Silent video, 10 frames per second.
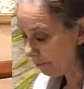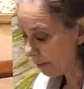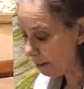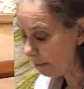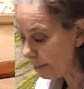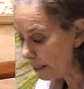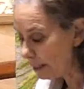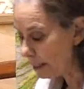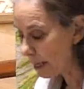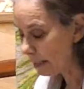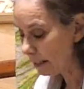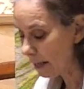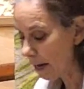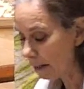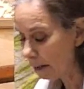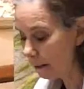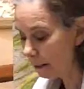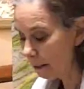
It means, they said,